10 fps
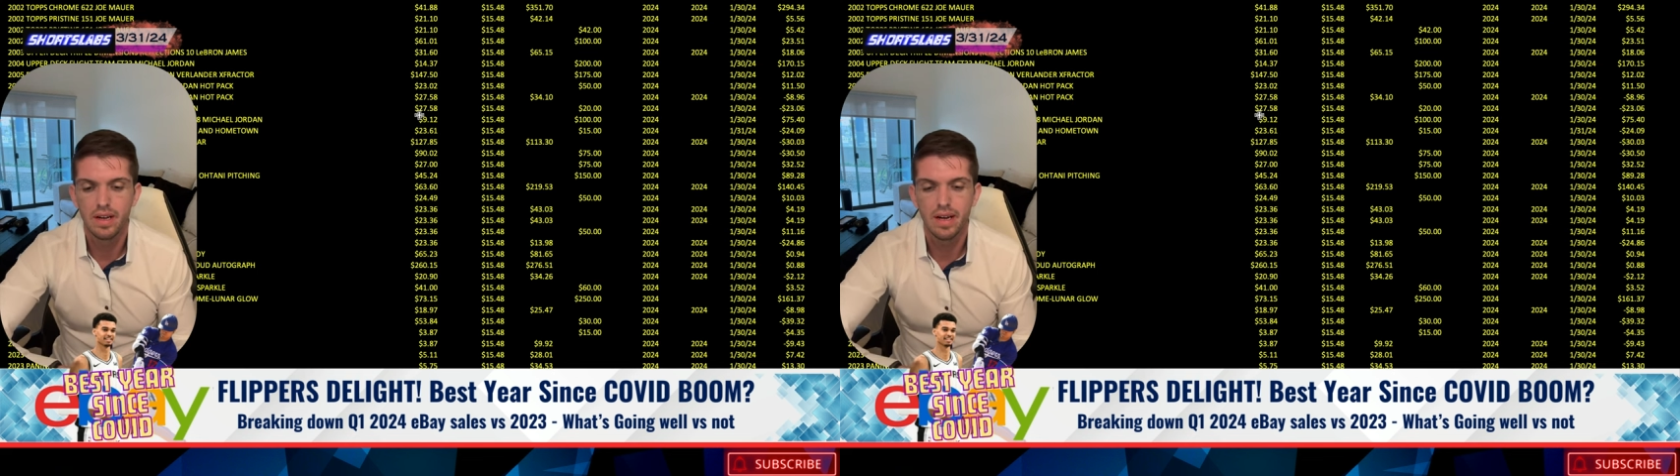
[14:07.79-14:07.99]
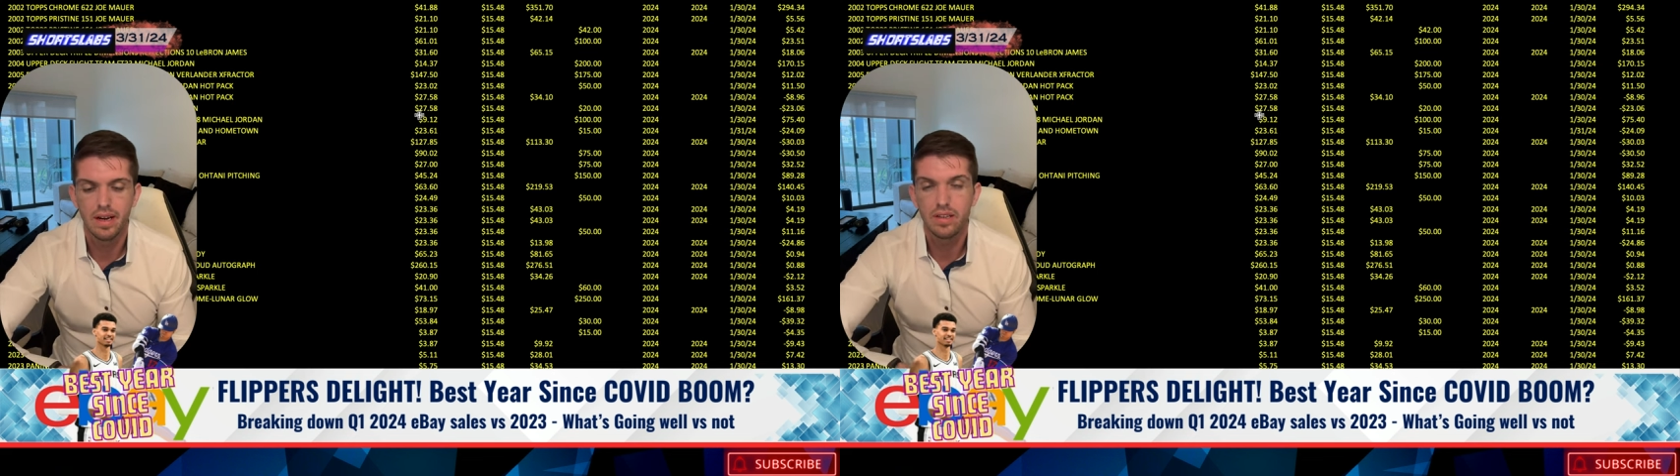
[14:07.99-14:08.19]

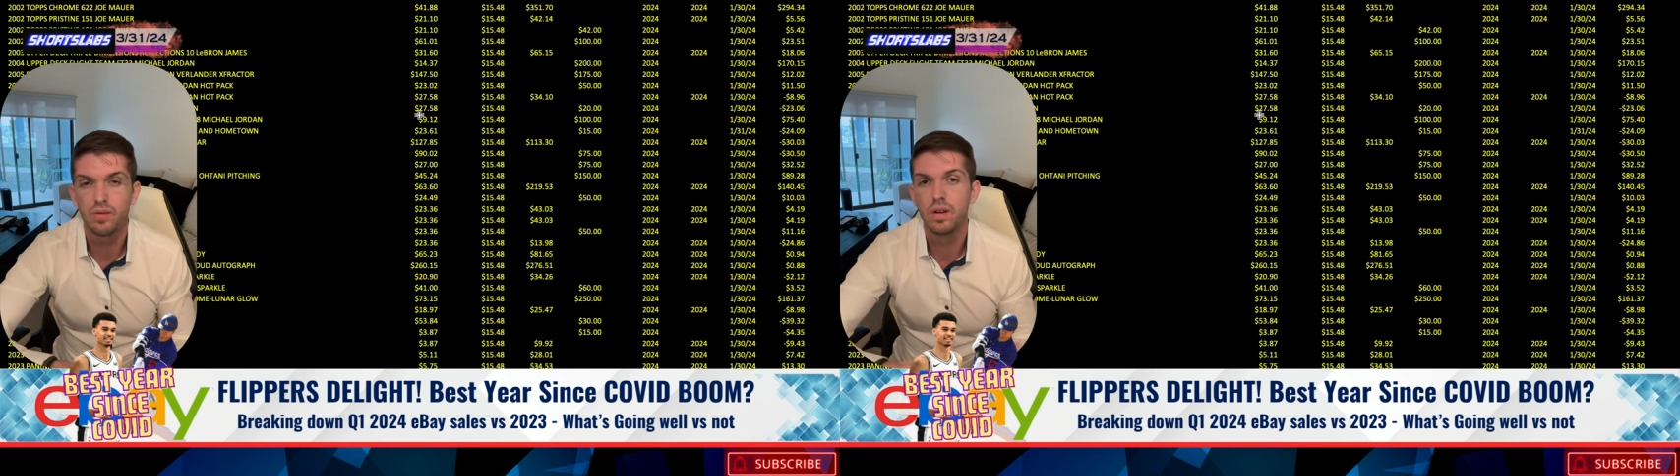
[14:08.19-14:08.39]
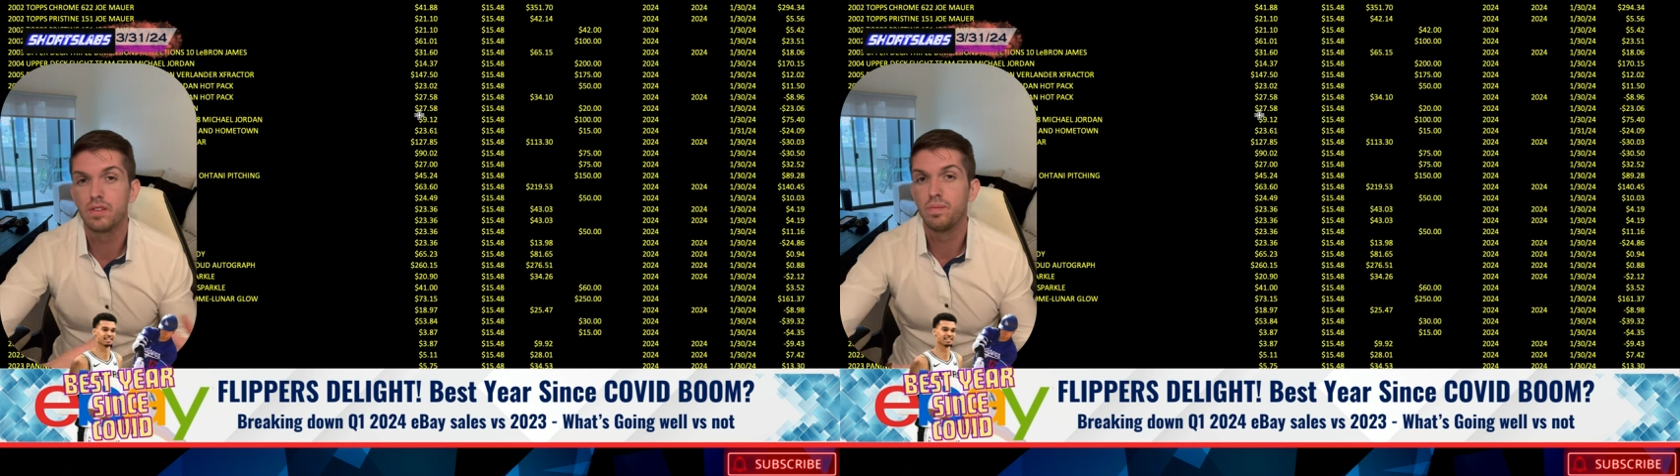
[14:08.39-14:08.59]
as
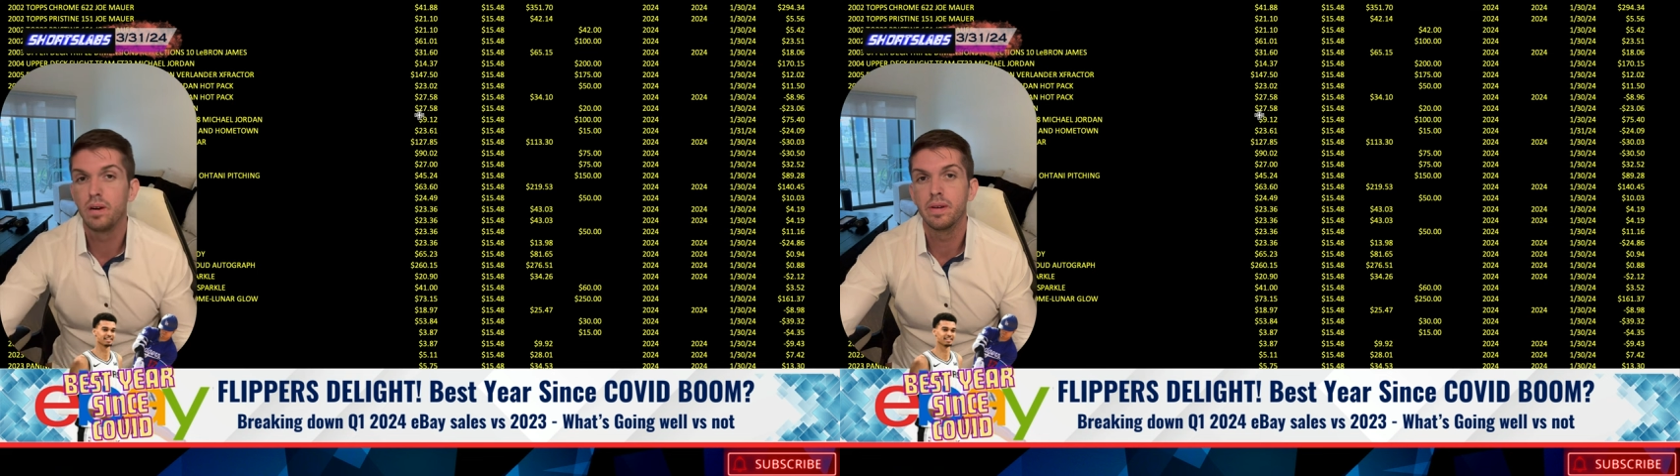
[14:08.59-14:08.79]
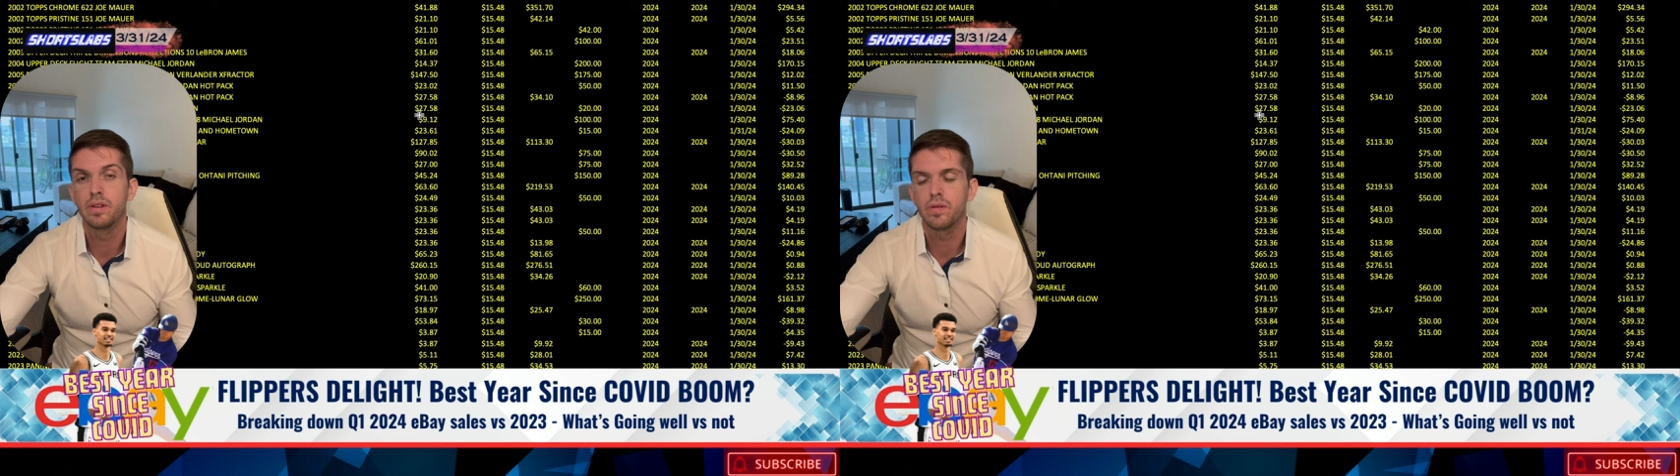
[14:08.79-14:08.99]
well as
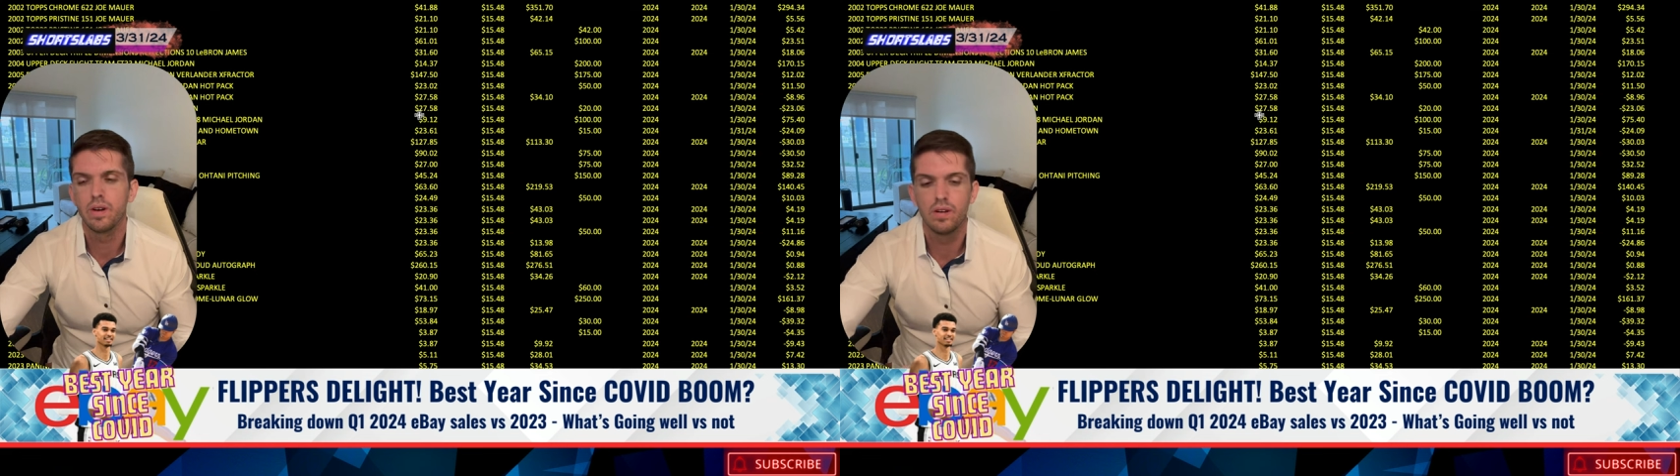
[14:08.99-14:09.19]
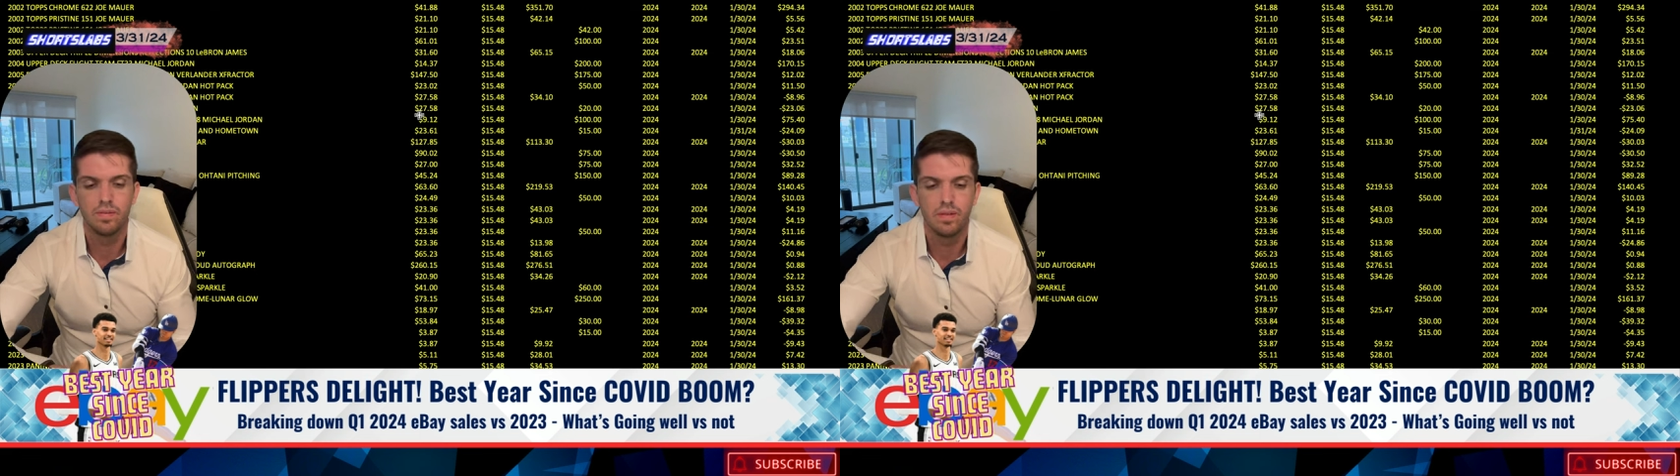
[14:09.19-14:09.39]
Bowman
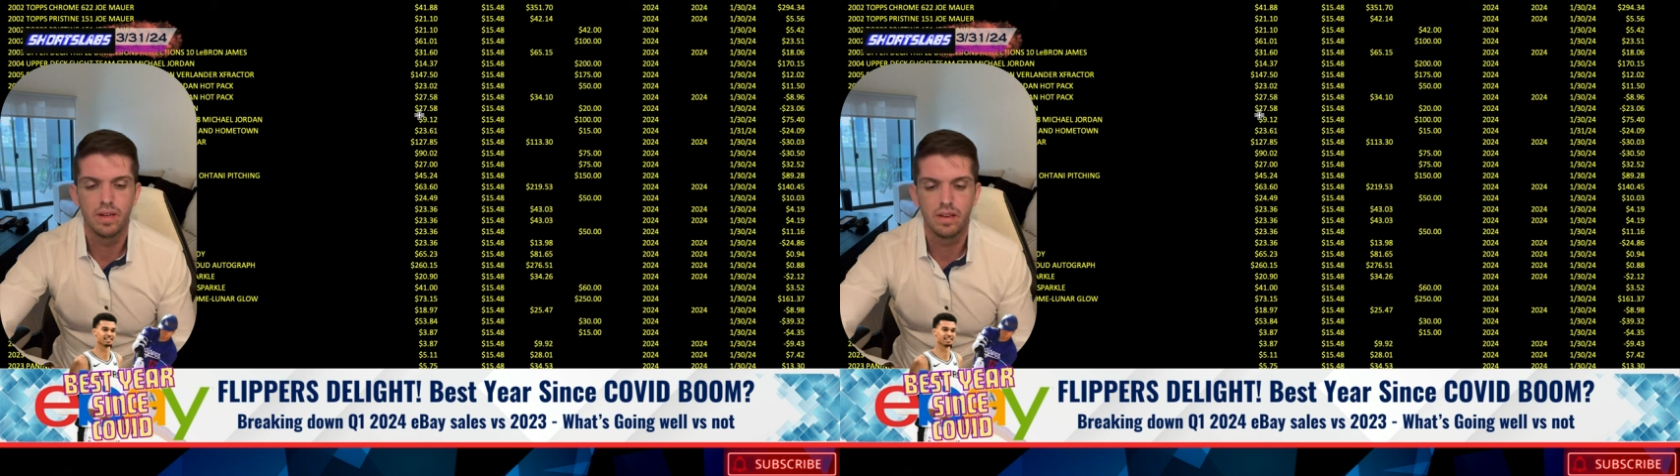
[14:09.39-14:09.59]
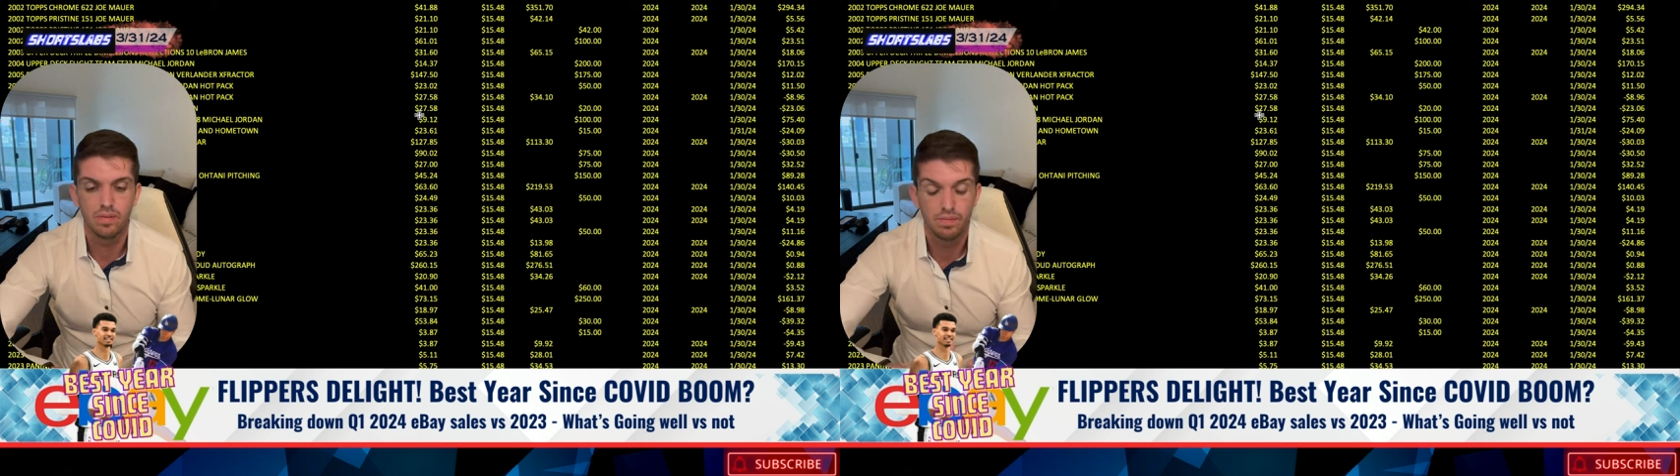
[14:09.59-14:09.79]

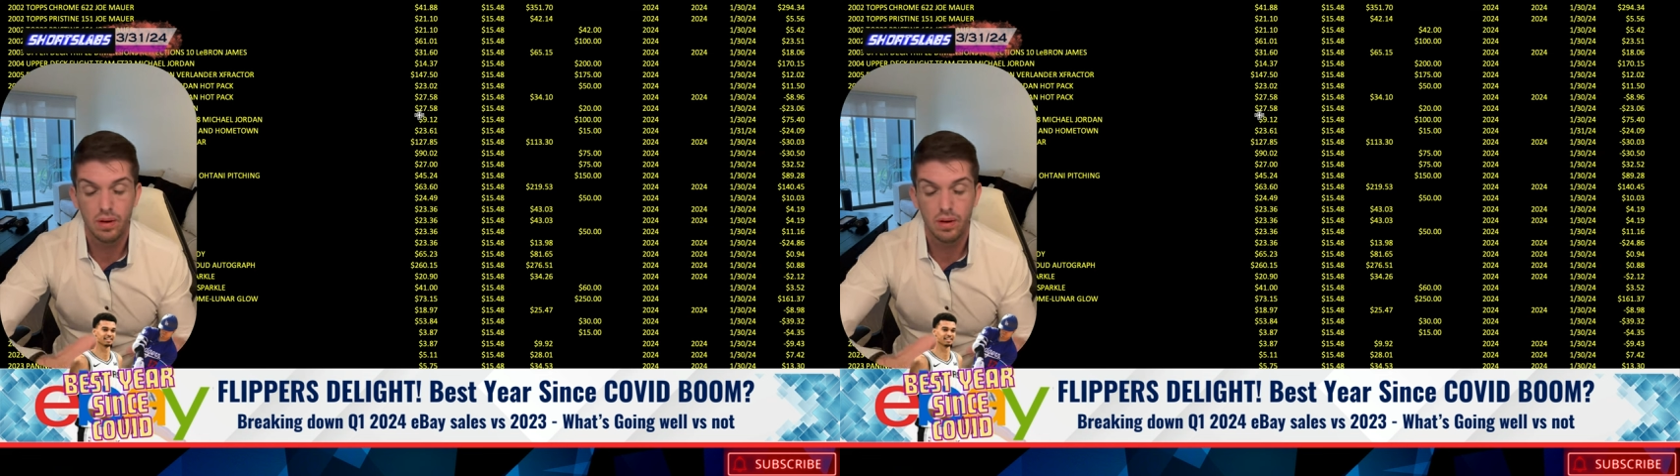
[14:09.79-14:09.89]
Chrome.